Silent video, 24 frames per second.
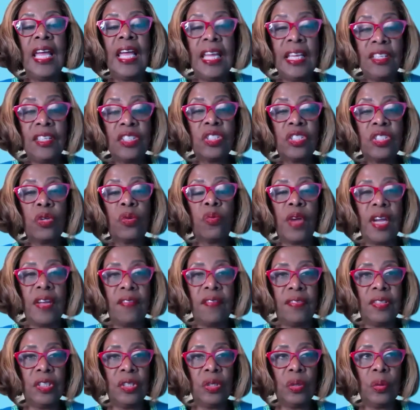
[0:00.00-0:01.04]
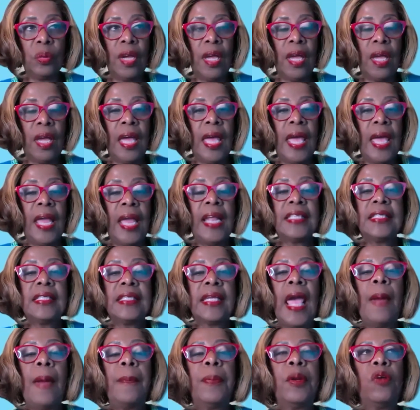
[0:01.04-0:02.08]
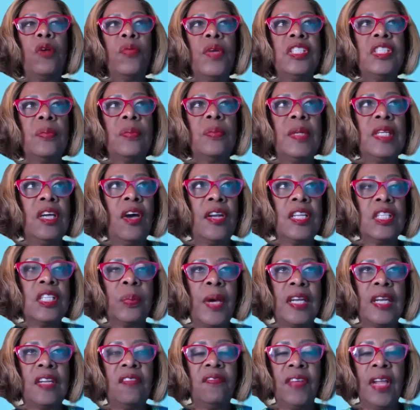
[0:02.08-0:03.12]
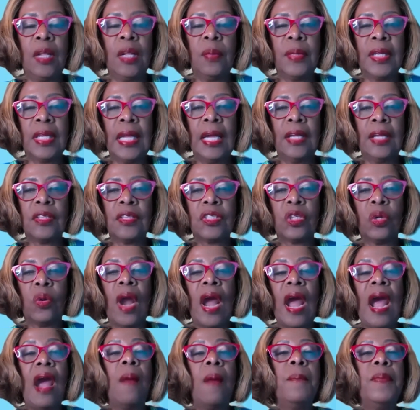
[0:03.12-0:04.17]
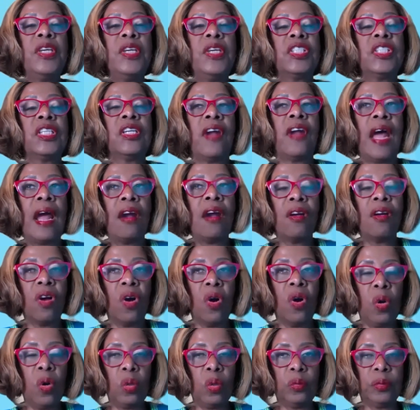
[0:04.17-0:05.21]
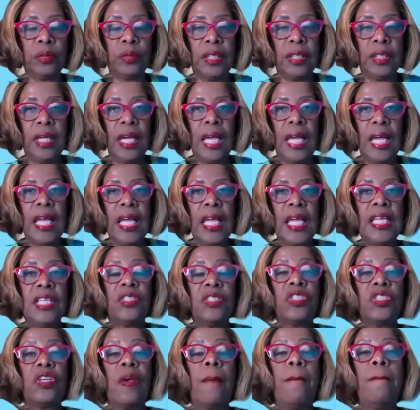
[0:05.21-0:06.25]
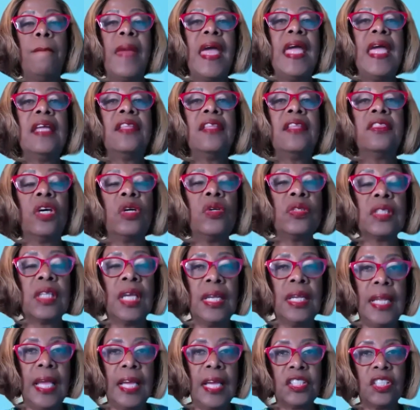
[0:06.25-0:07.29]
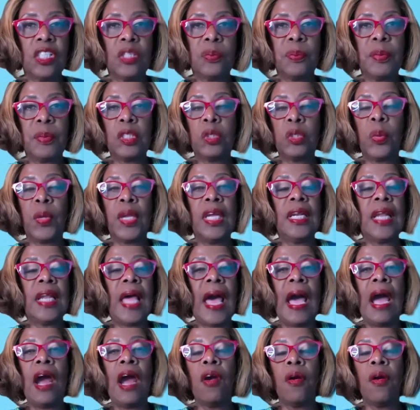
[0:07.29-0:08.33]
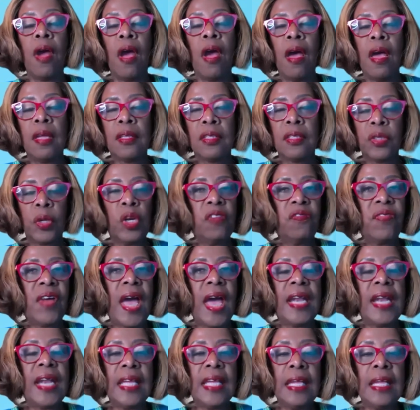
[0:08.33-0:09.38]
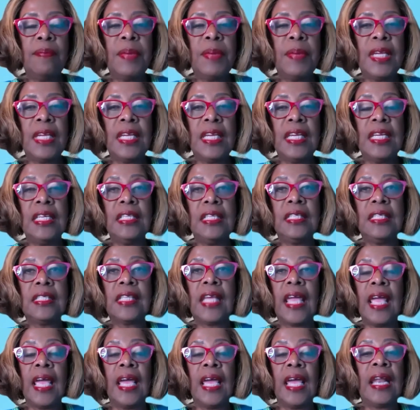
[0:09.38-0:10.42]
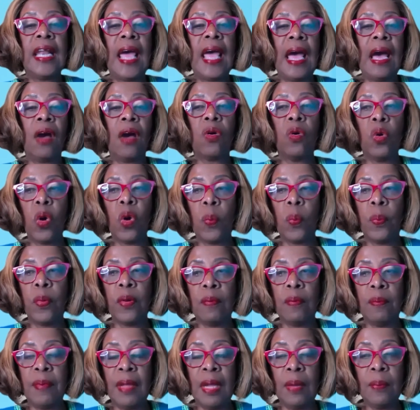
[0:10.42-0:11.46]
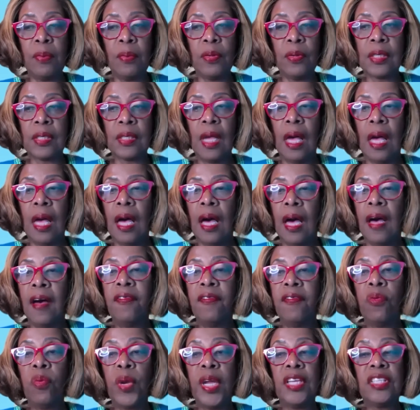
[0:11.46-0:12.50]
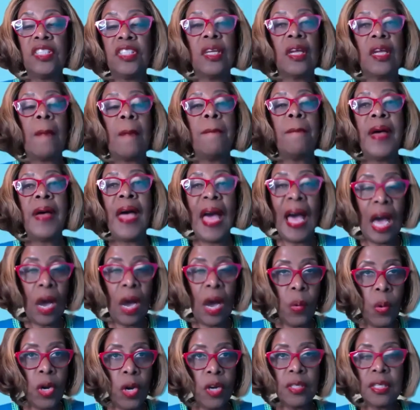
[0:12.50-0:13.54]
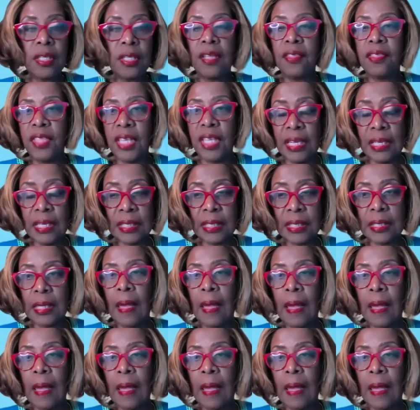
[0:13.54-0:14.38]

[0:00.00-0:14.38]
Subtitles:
into revenue. And as the Capital Region Minority Supply Development Council, our mission or our goal is to make those connections between our certified MBEs and our corporate members, of which powered this